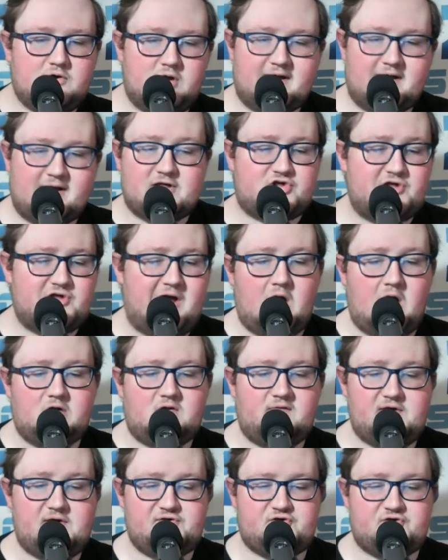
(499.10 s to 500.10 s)
Again, shout out
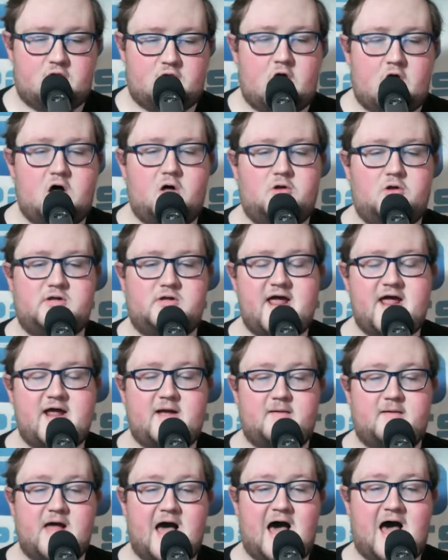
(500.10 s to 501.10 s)
to these all
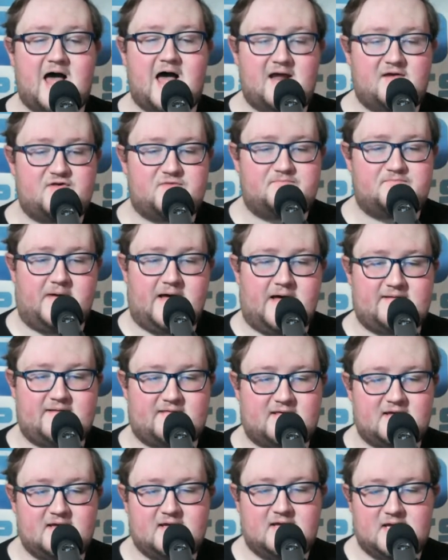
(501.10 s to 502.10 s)
league guys,
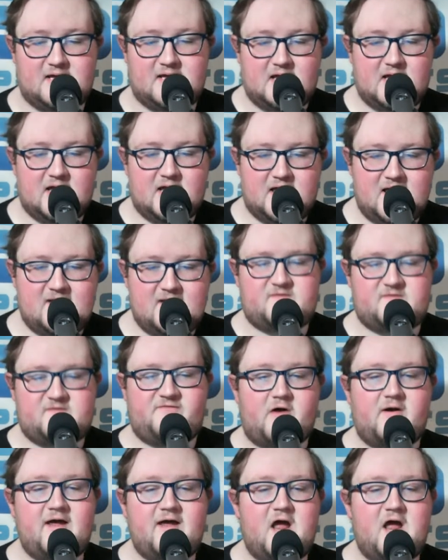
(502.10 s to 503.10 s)
but it's
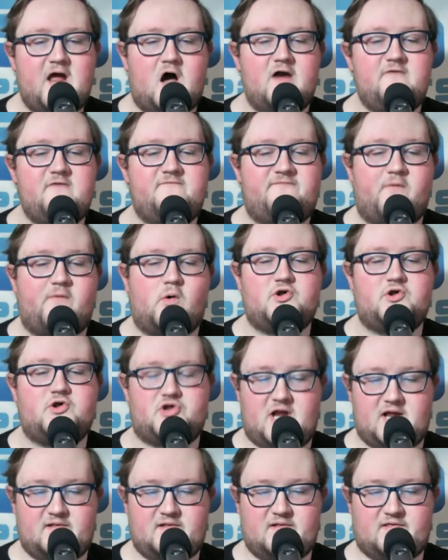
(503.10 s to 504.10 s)
very
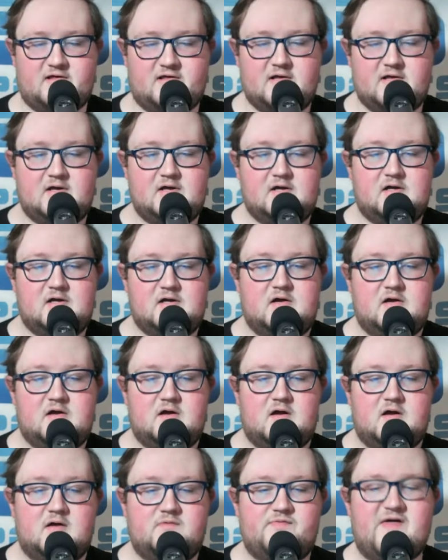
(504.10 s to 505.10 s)
unfortunate
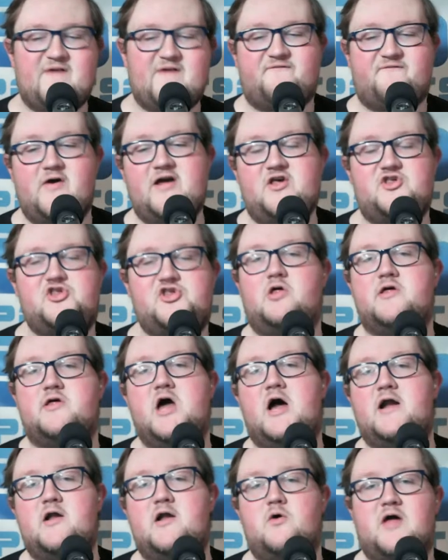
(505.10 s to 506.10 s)
that Frank
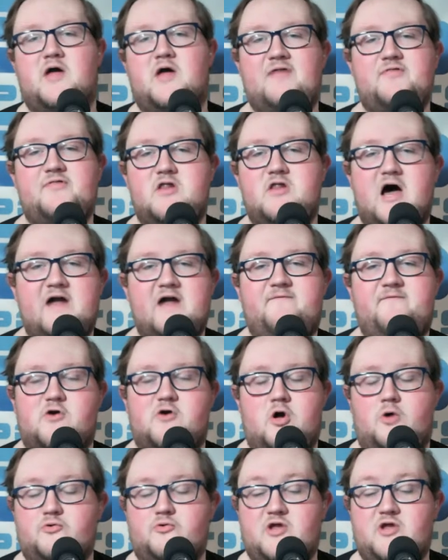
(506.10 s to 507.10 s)
Scigliano got the nod for
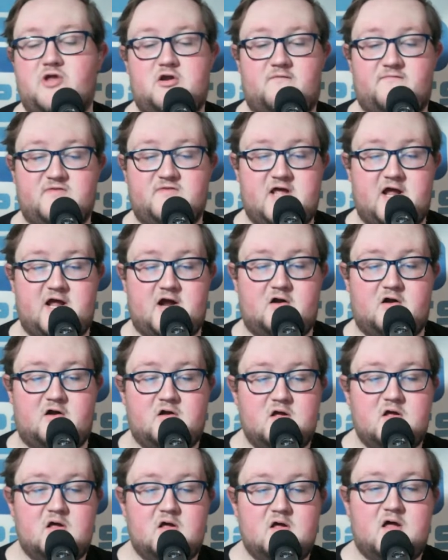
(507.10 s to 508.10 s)
goaltender of the year.
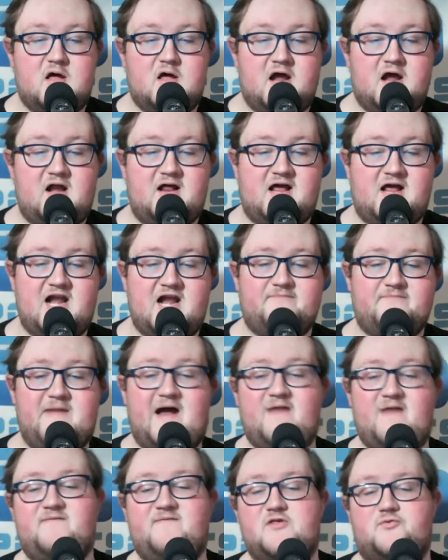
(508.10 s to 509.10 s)
And again, if
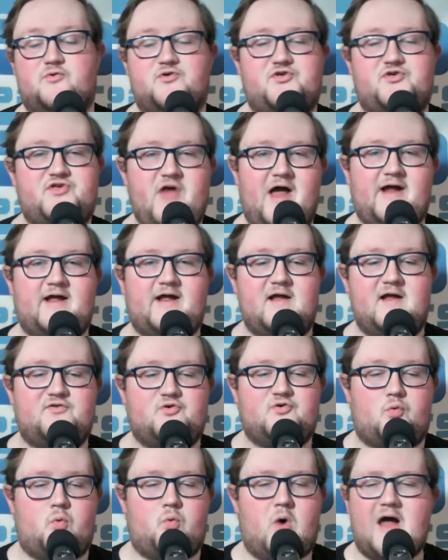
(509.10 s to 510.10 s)
Matt Vince was second,
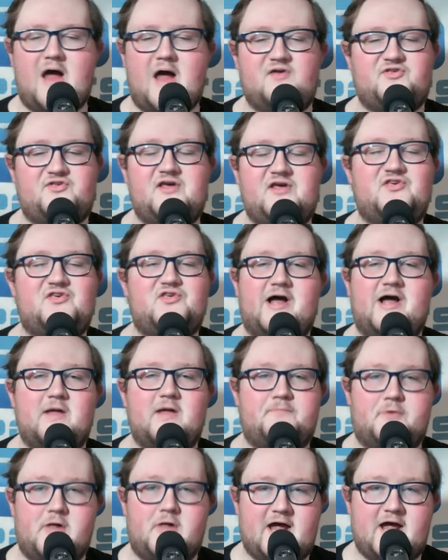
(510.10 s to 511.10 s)
why is he
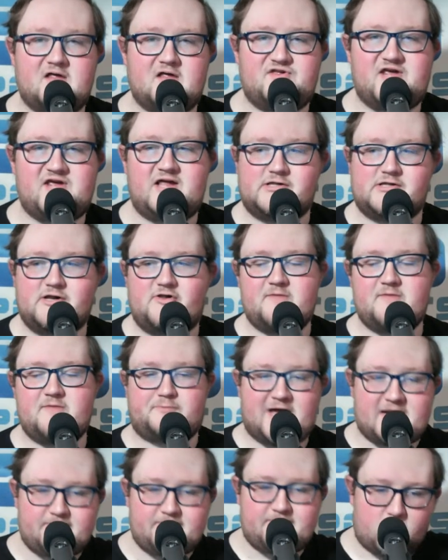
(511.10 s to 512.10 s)
second place? He literally
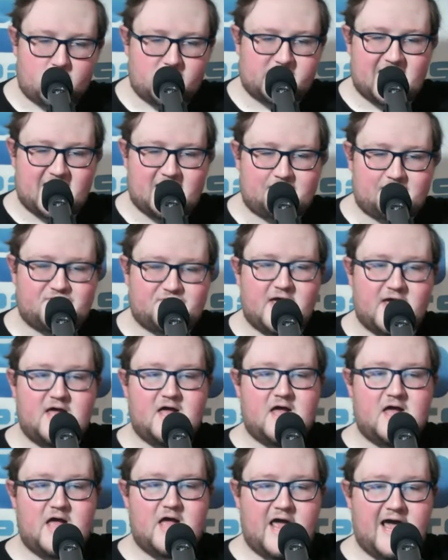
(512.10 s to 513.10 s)
played more games,
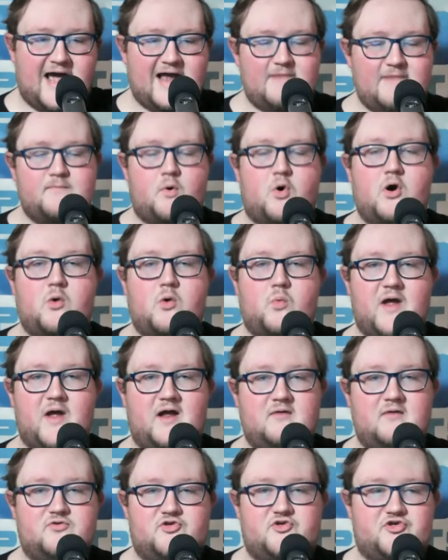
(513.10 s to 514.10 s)
had more
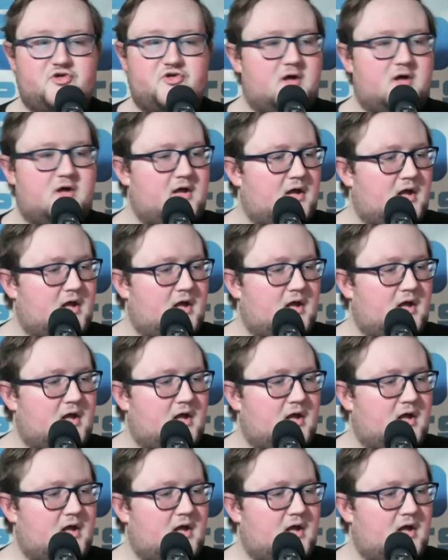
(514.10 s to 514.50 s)
wins.